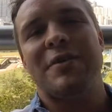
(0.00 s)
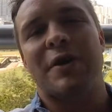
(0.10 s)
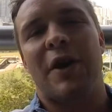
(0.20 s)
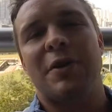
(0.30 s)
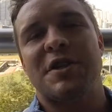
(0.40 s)

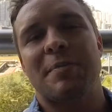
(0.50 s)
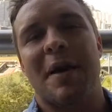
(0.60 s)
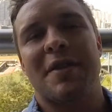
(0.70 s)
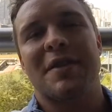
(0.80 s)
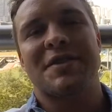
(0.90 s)
new coaching
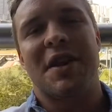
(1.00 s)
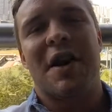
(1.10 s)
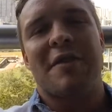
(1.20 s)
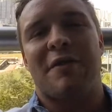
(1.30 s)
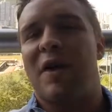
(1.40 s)
methods
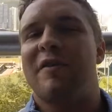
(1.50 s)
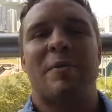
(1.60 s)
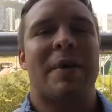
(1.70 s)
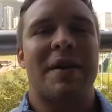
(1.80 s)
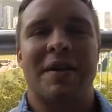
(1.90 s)
for
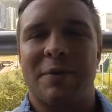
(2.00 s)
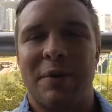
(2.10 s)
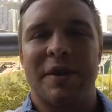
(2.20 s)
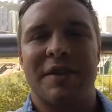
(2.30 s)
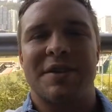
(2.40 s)
everybody to
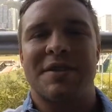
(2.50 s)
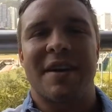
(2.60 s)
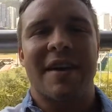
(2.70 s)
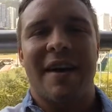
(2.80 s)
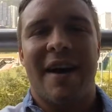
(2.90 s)
really just